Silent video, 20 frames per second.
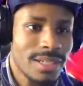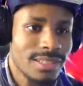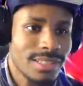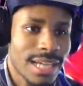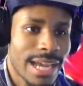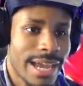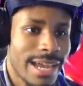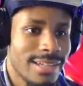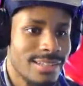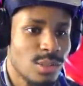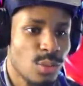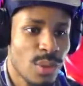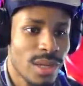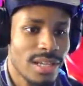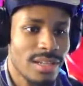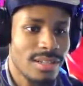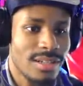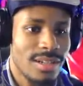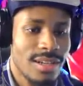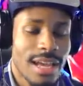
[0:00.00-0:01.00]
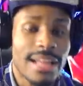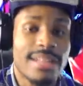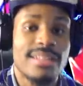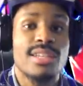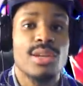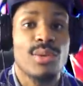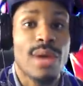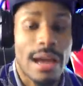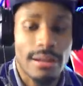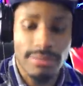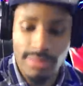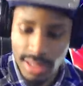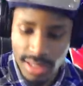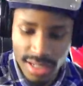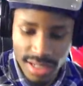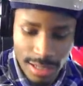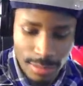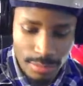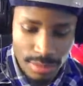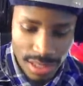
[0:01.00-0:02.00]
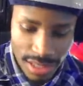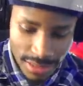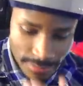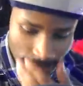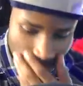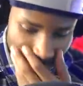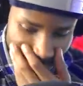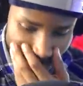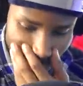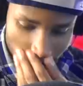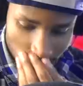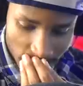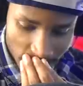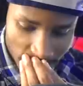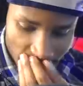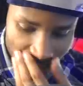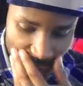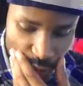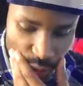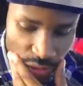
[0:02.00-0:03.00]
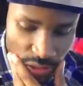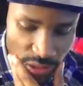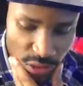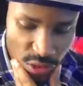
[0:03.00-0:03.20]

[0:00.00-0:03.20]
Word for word: because I had to wait until after the update to